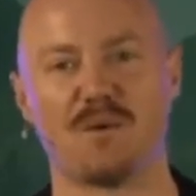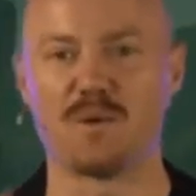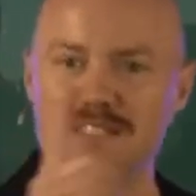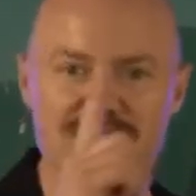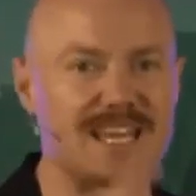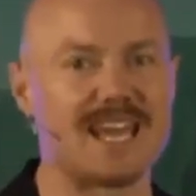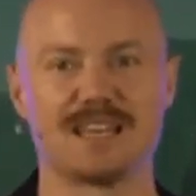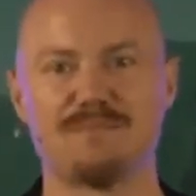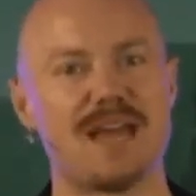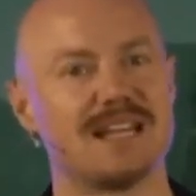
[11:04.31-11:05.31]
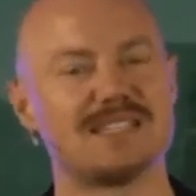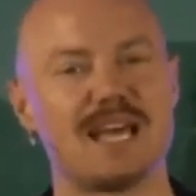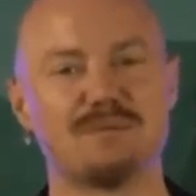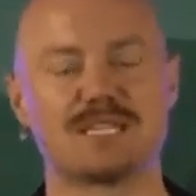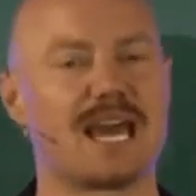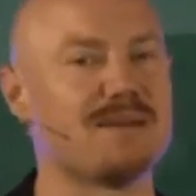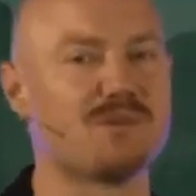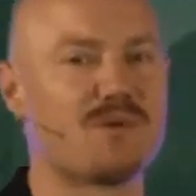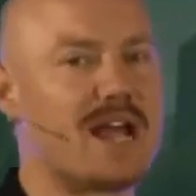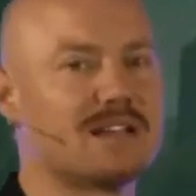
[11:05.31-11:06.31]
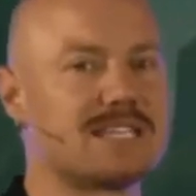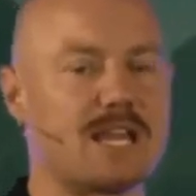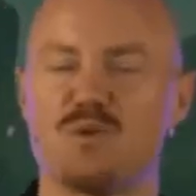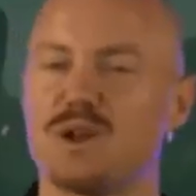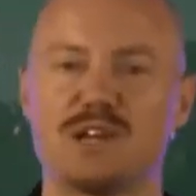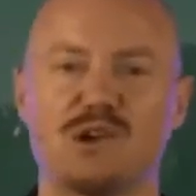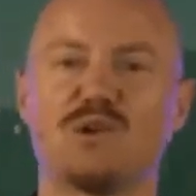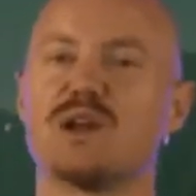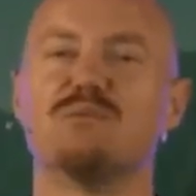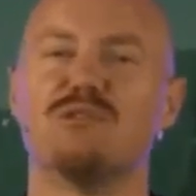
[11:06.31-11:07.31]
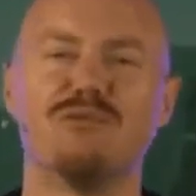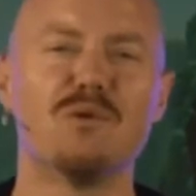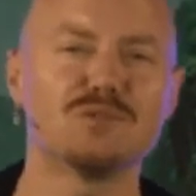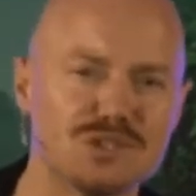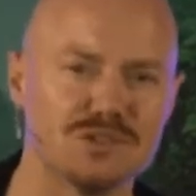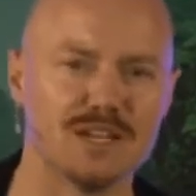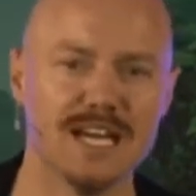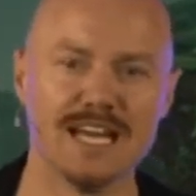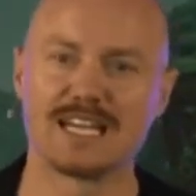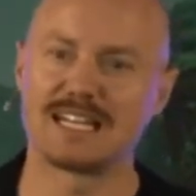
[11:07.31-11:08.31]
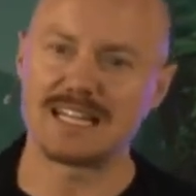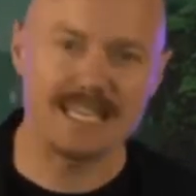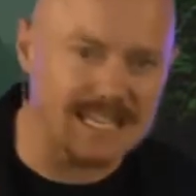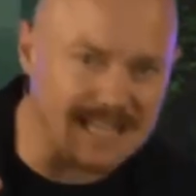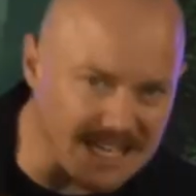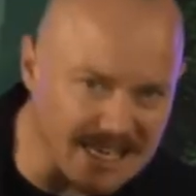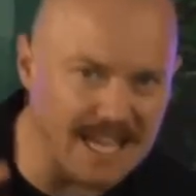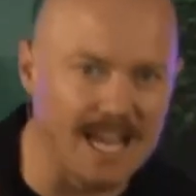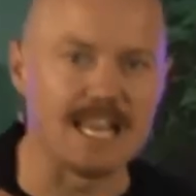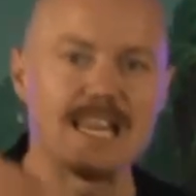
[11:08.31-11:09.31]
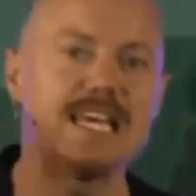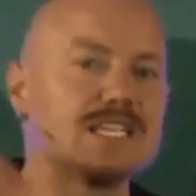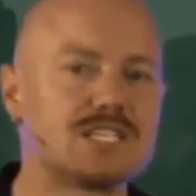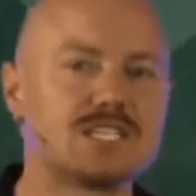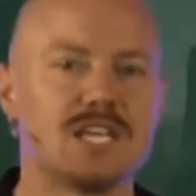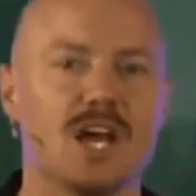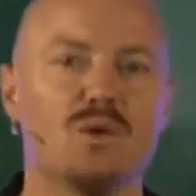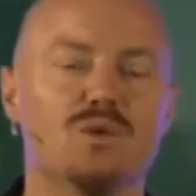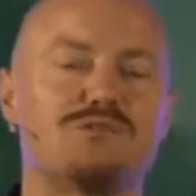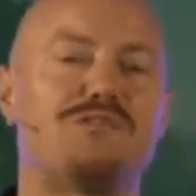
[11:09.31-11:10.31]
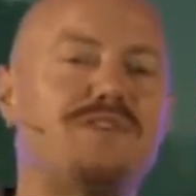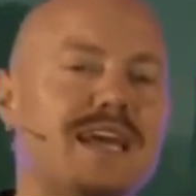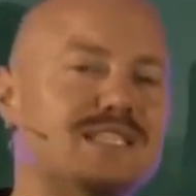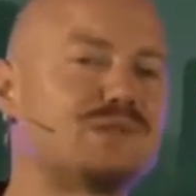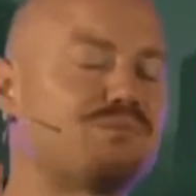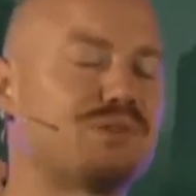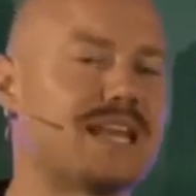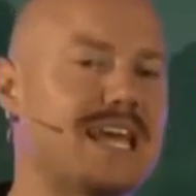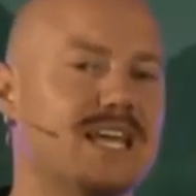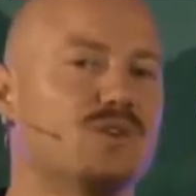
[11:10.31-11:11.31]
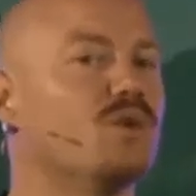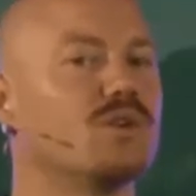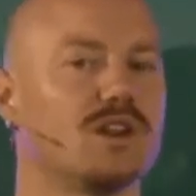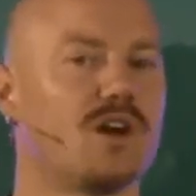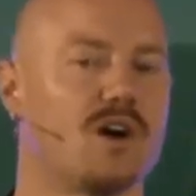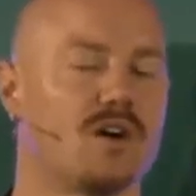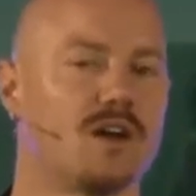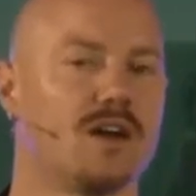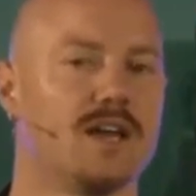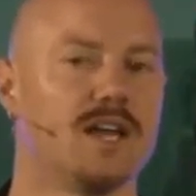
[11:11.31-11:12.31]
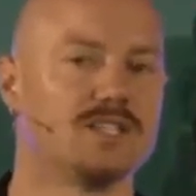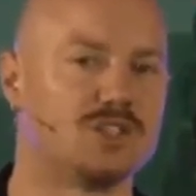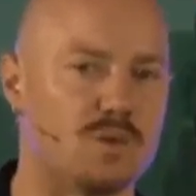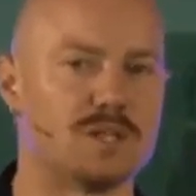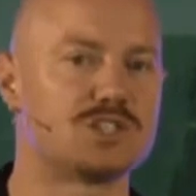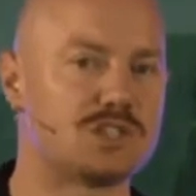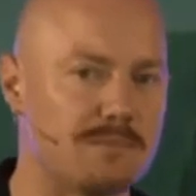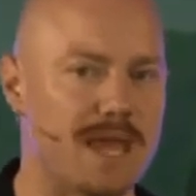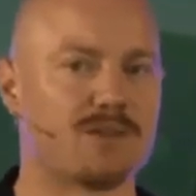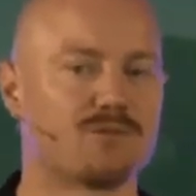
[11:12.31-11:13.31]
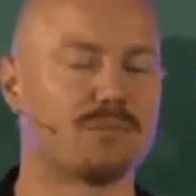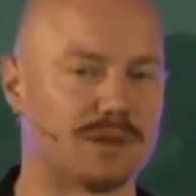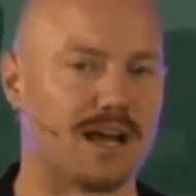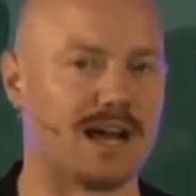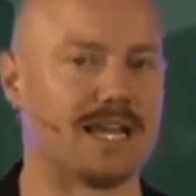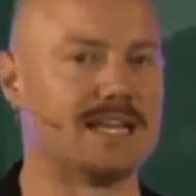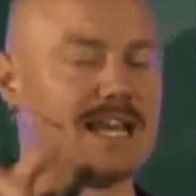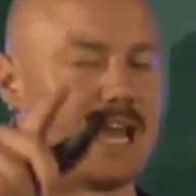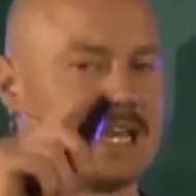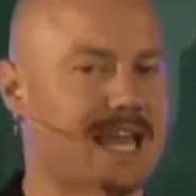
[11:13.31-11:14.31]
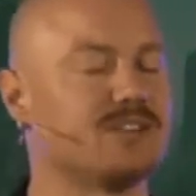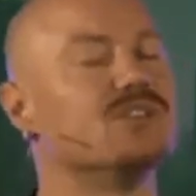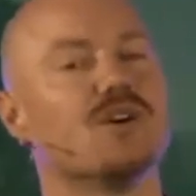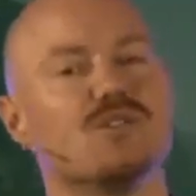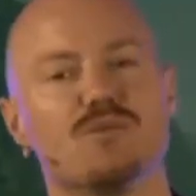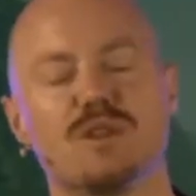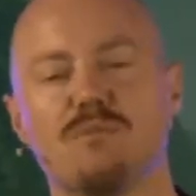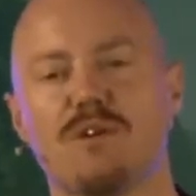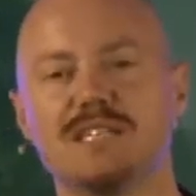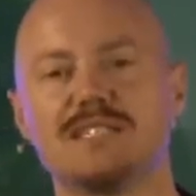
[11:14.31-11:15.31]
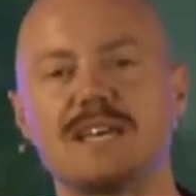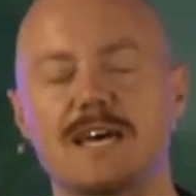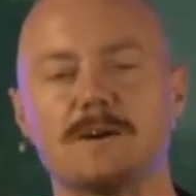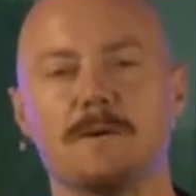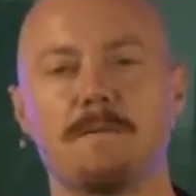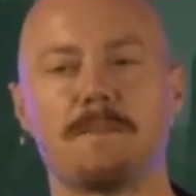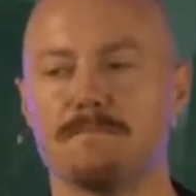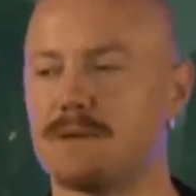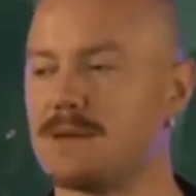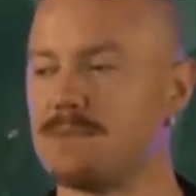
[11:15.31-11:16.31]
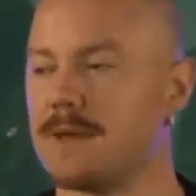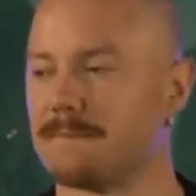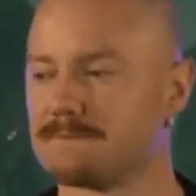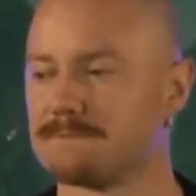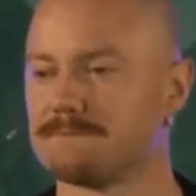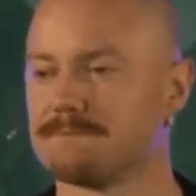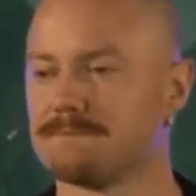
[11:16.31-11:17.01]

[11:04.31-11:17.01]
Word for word: Now, once again, the man's neighbors came around saying, What incredible fortune. Clearly, this was fate's plan all along. To which the man replied, And now you know the rhythm of this tale. Maybe.